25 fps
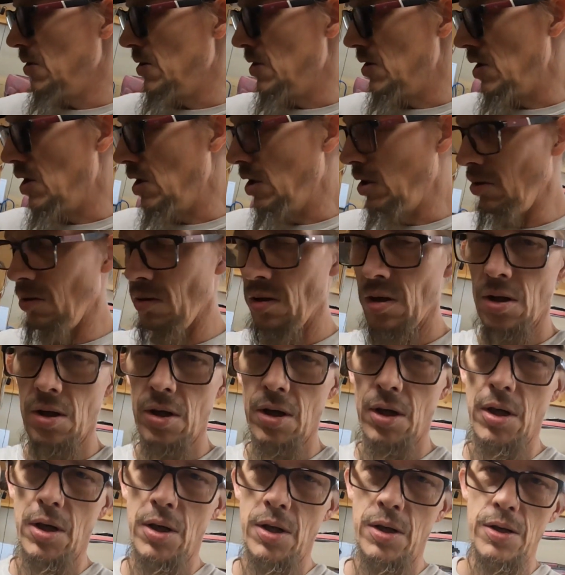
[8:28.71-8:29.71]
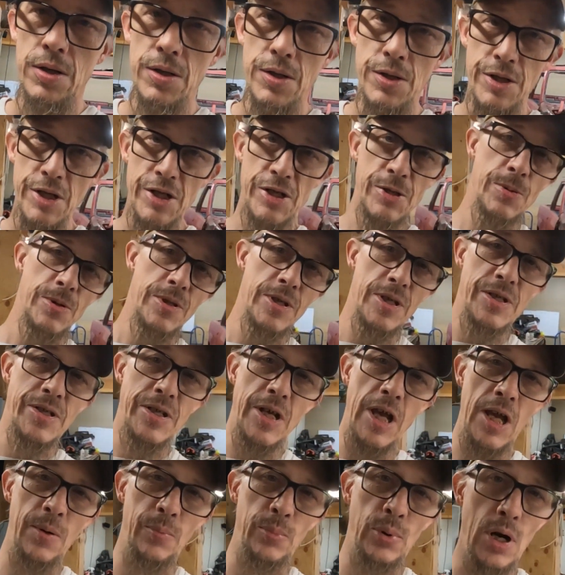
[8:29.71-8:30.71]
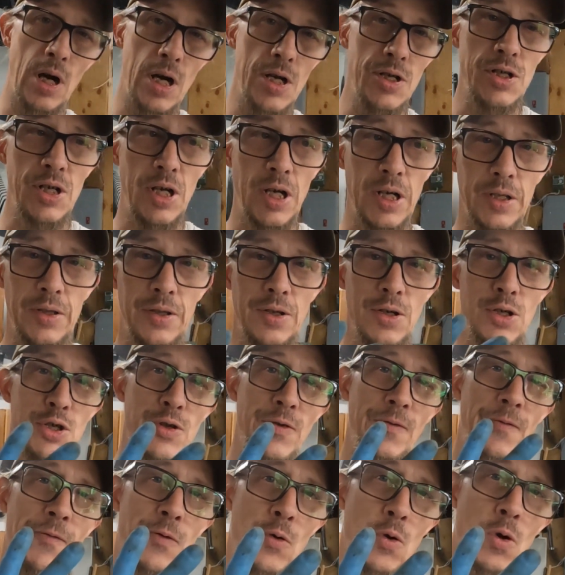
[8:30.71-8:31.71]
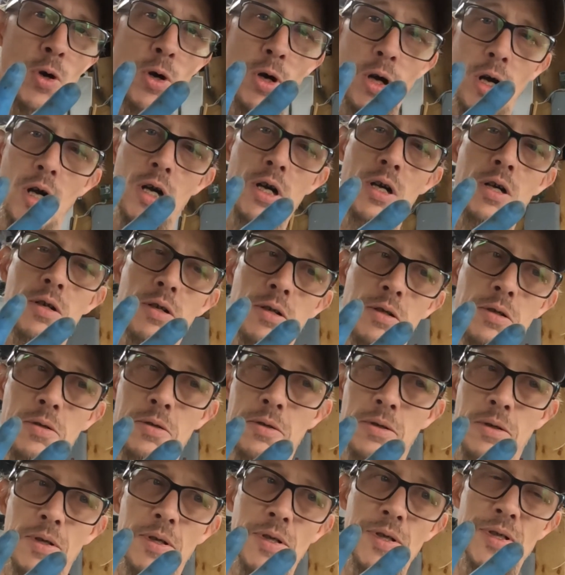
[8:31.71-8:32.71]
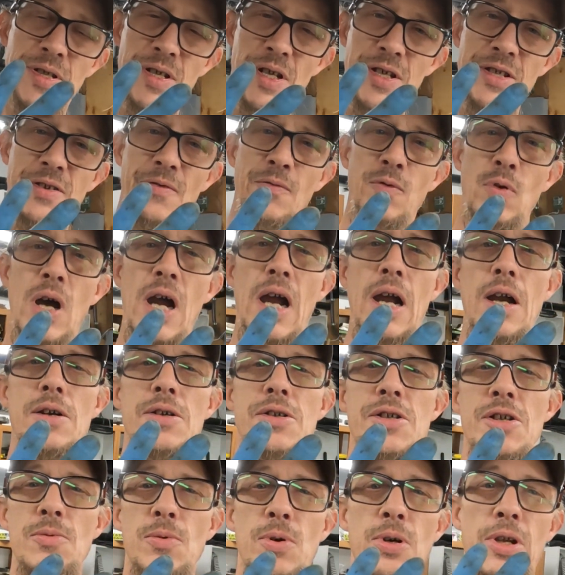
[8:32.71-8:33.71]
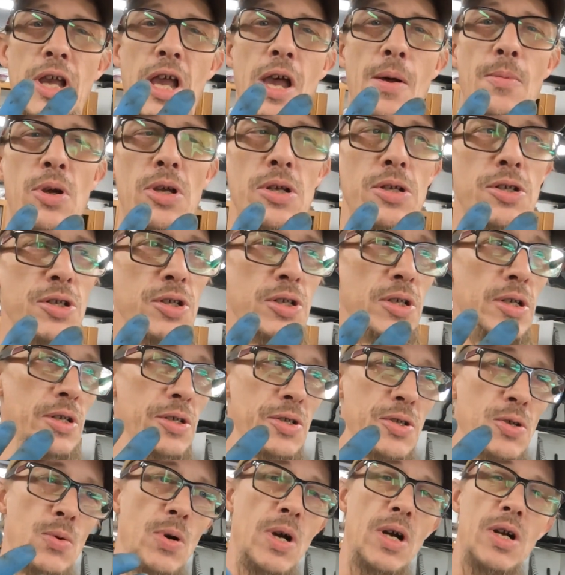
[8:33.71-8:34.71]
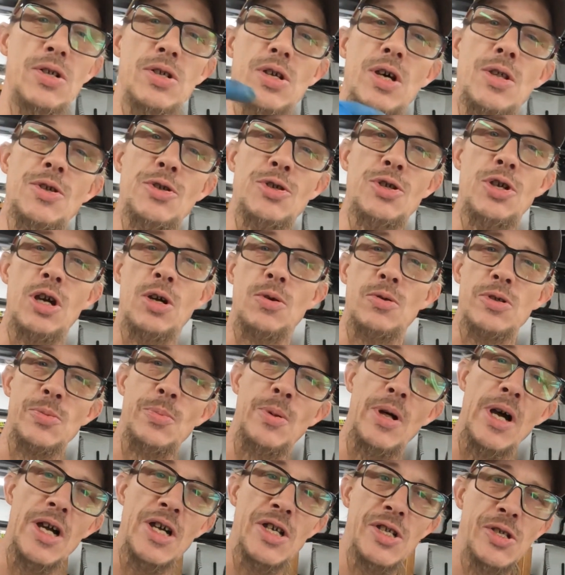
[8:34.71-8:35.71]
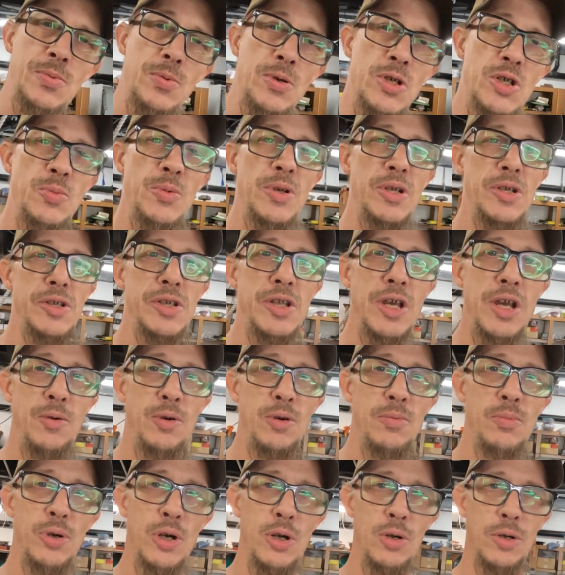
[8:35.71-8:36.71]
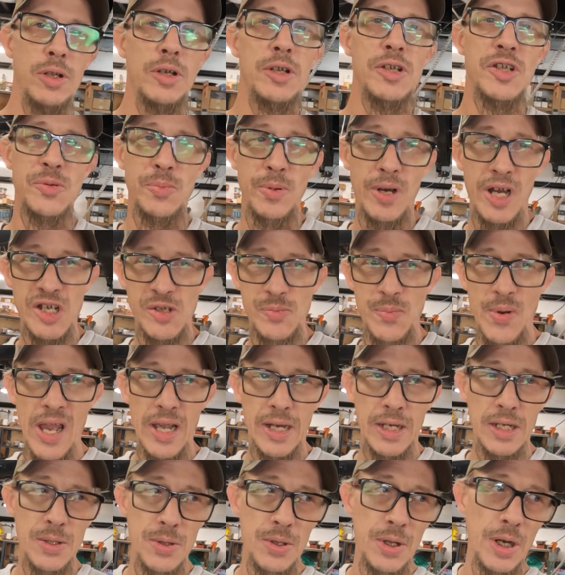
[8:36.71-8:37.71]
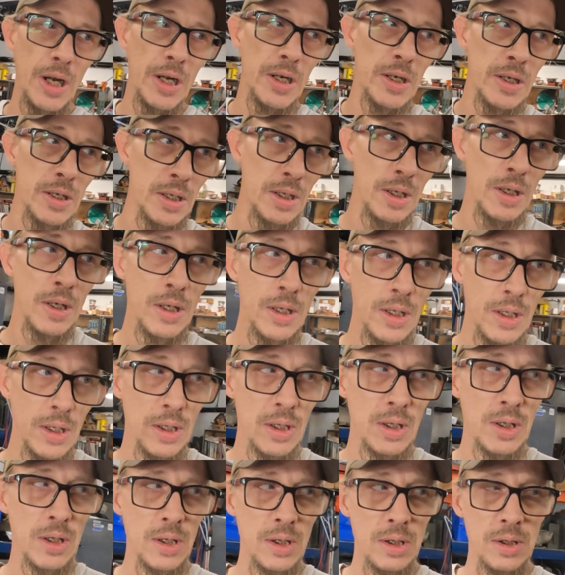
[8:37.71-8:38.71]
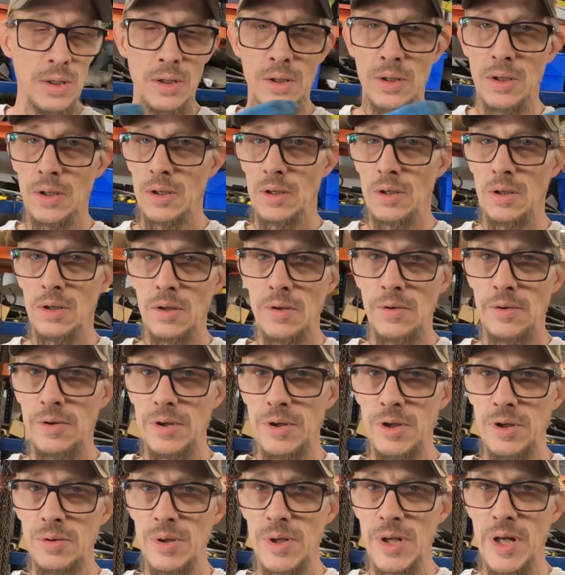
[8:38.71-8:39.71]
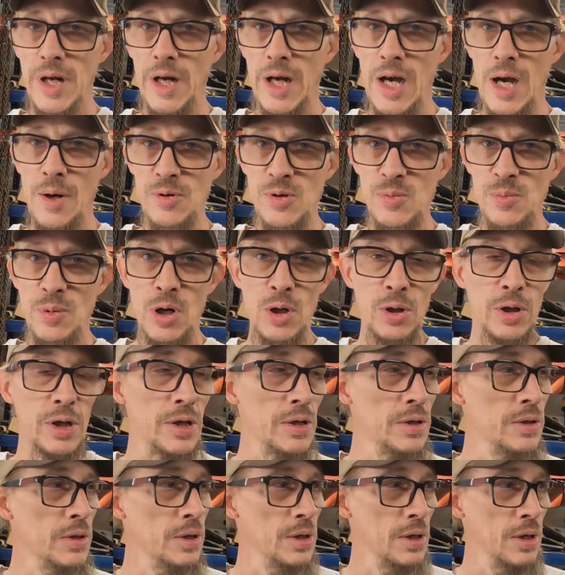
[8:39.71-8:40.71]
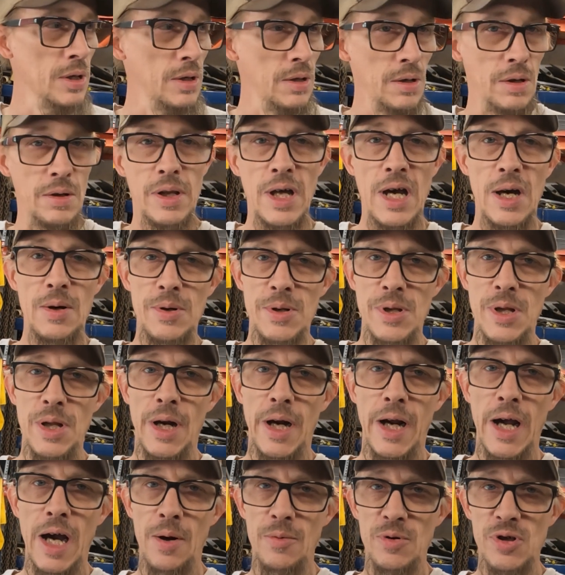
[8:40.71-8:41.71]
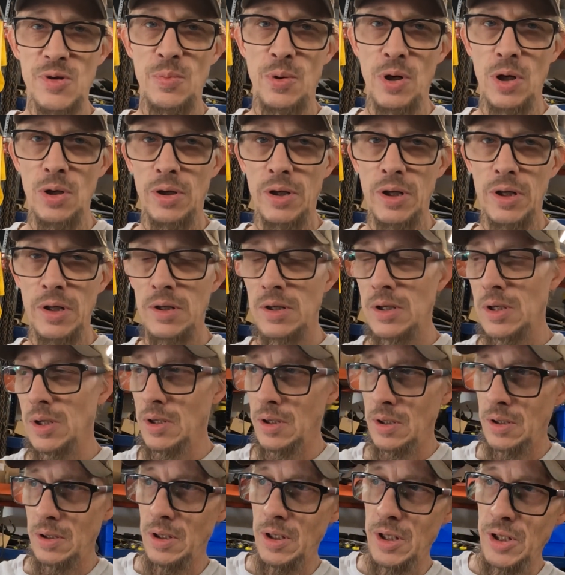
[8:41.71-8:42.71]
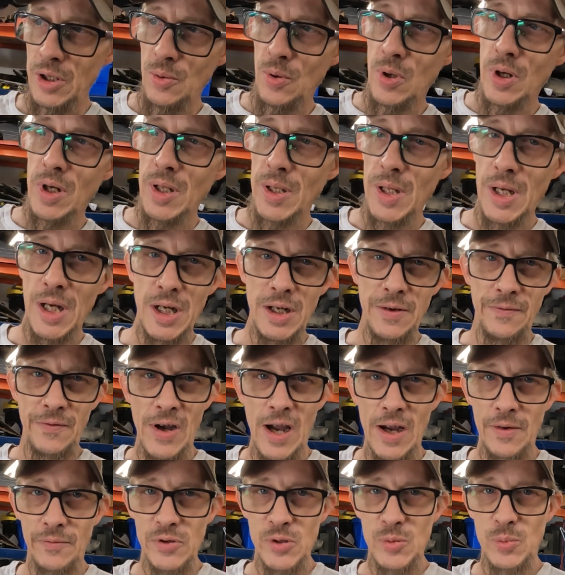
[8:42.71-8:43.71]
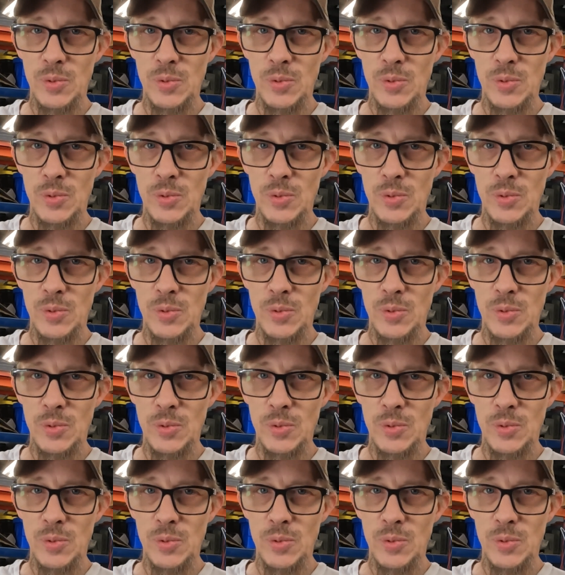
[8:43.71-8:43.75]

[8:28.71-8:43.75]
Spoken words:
So just with this tank project, there's 4 sets of wires that were damaged because the wires on the truck were spliced, which means they were broken and spliced back in there. The new one that I got was broken, that one that I got was broken, and the one in the 85 was